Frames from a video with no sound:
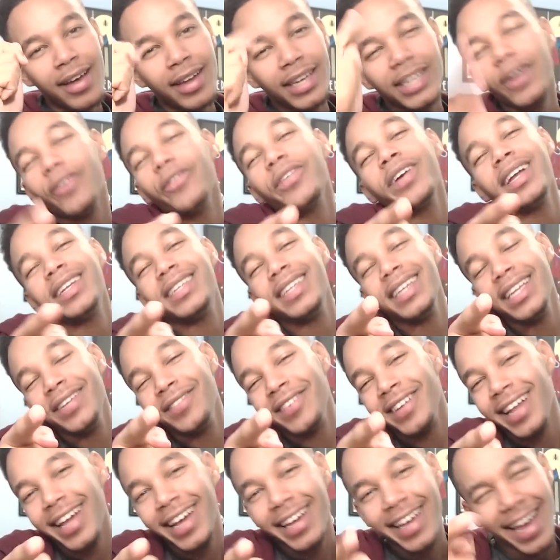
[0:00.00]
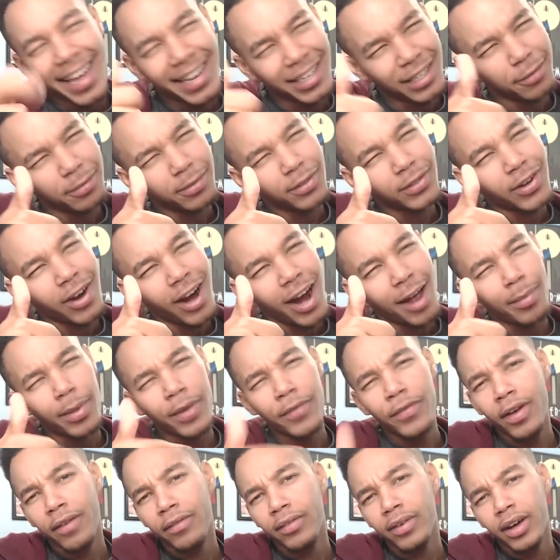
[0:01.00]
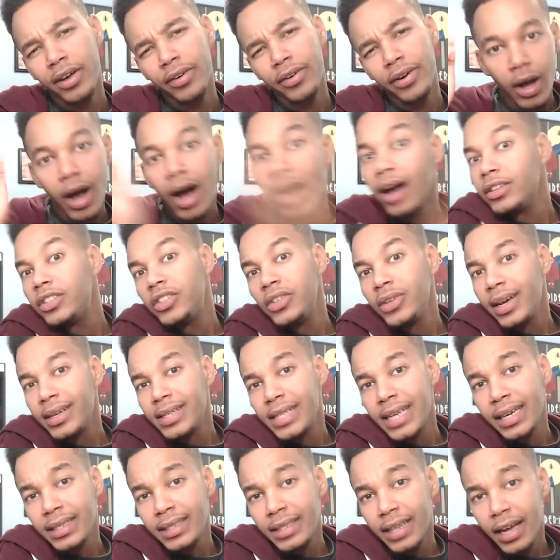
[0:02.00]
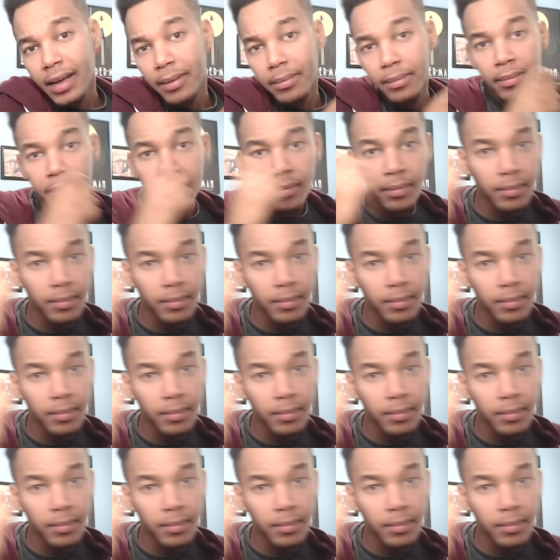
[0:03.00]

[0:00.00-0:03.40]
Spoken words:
don't forget to leave a like and subscribe if you have not already. I'll see you guys next time.